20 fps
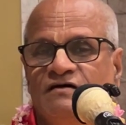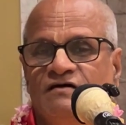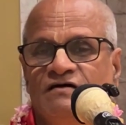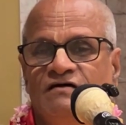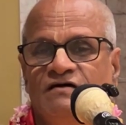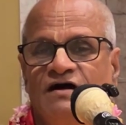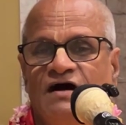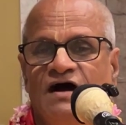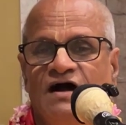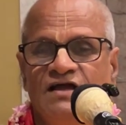
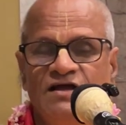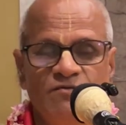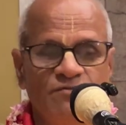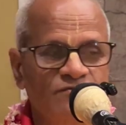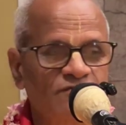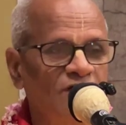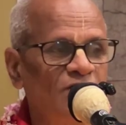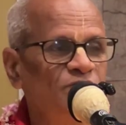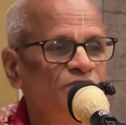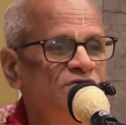I
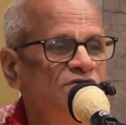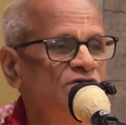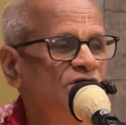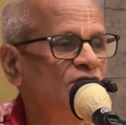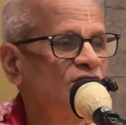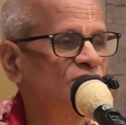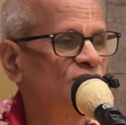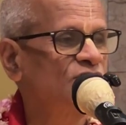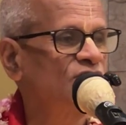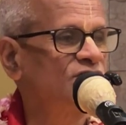have come to
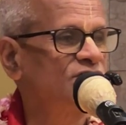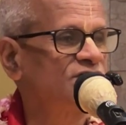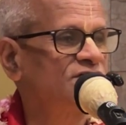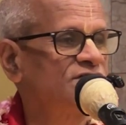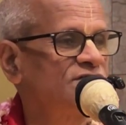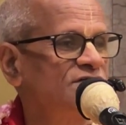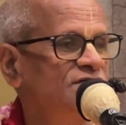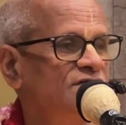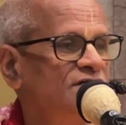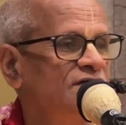your
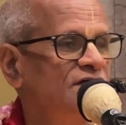court.